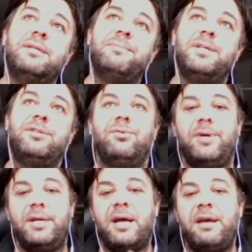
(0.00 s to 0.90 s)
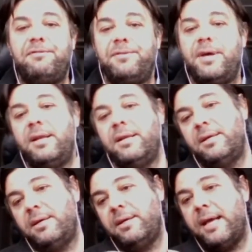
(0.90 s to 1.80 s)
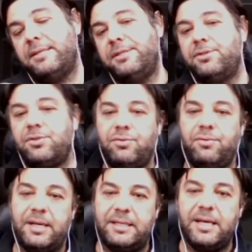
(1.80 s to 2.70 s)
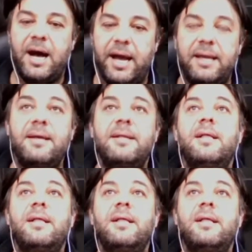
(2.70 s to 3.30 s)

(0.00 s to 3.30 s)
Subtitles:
the meat to a knife and exits through a die.